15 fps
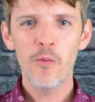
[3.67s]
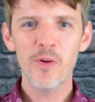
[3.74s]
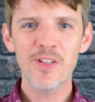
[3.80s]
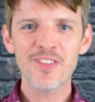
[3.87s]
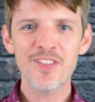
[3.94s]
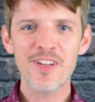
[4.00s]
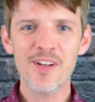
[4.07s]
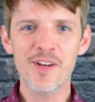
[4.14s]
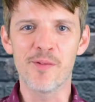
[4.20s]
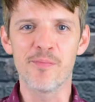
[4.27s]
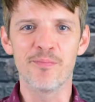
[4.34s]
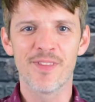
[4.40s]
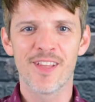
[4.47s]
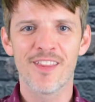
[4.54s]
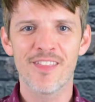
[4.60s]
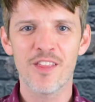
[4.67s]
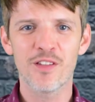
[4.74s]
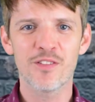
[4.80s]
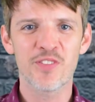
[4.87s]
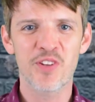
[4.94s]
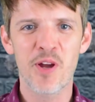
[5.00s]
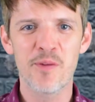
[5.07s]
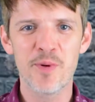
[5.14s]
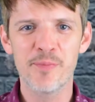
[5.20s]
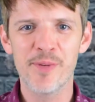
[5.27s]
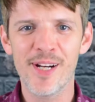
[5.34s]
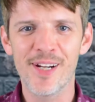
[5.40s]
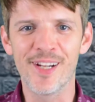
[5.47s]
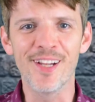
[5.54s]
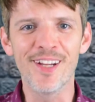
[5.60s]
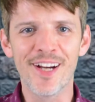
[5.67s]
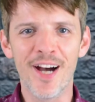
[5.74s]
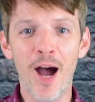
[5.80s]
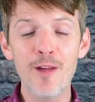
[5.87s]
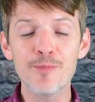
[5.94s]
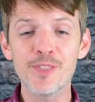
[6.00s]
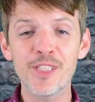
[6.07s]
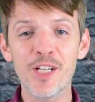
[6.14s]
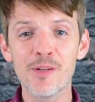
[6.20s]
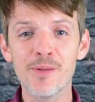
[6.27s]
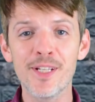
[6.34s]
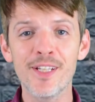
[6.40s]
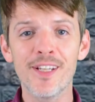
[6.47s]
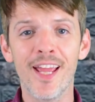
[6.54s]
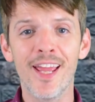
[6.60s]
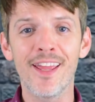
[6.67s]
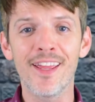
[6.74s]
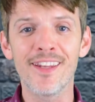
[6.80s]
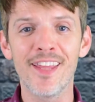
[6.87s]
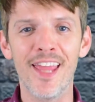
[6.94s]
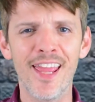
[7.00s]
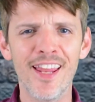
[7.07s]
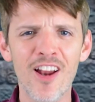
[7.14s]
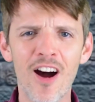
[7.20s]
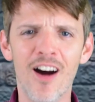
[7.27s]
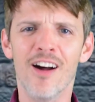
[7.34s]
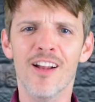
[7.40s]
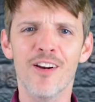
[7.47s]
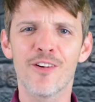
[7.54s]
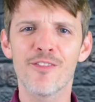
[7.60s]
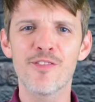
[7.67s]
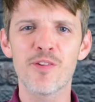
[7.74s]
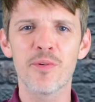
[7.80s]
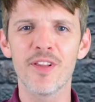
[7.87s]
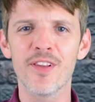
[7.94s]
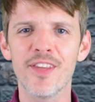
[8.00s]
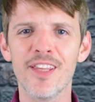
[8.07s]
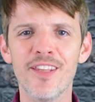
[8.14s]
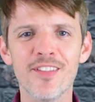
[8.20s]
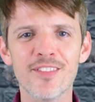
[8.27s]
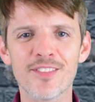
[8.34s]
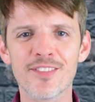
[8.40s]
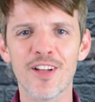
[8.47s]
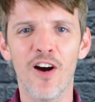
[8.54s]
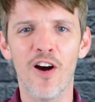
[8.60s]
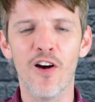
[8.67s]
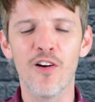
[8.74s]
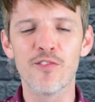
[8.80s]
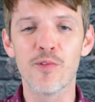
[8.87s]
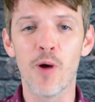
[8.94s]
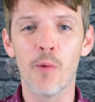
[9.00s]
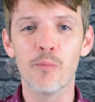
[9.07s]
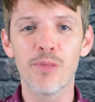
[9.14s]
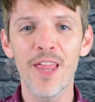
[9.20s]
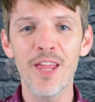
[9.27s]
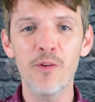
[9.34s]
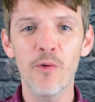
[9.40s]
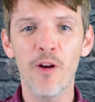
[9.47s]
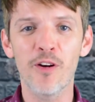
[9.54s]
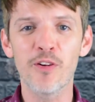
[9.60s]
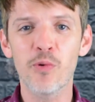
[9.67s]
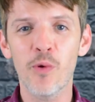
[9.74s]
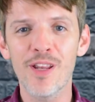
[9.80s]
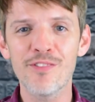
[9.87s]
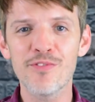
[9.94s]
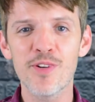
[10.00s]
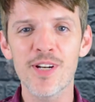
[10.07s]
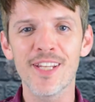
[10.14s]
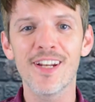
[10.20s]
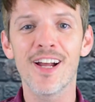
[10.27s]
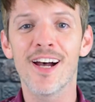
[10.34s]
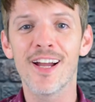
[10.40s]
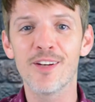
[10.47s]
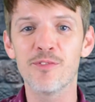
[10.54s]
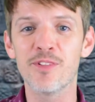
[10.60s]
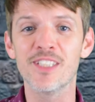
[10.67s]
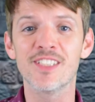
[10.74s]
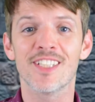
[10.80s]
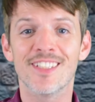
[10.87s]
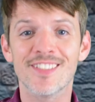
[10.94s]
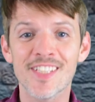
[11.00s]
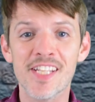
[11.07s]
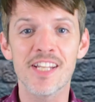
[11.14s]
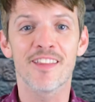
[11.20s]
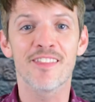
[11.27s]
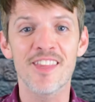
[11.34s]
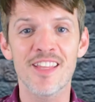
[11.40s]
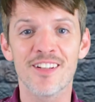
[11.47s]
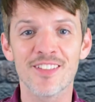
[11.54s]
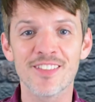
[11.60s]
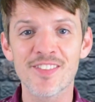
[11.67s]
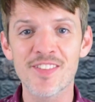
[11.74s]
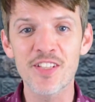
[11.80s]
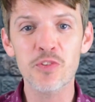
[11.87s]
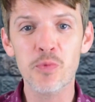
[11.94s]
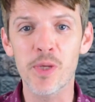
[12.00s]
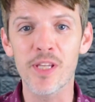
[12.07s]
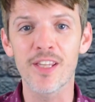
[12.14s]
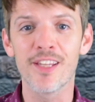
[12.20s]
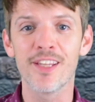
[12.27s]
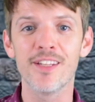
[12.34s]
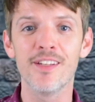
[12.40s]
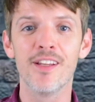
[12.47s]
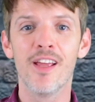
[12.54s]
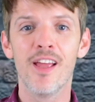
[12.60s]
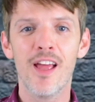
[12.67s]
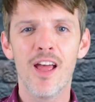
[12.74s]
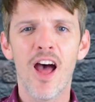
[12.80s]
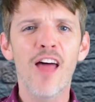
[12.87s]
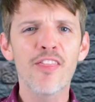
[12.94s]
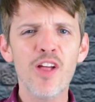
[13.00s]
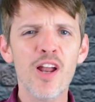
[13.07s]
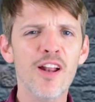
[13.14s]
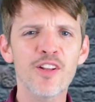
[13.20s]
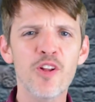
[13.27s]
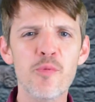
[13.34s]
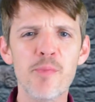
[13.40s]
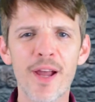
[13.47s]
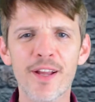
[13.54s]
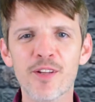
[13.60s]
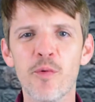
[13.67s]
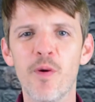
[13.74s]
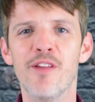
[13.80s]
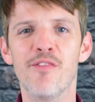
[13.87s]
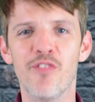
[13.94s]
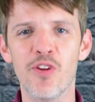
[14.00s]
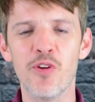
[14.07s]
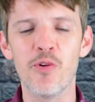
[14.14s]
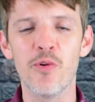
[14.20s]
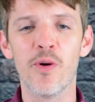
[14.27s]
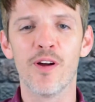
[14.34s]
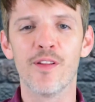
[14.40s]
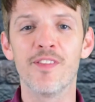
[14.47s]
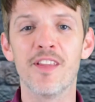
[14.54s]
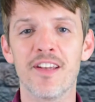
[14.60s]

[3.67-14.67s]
What's up? Thanks for coming by. I'm Jeremy, and in honor of the release of Blade Runner 2049, which is hitting theaters this weekend, I thought I'd go back and review the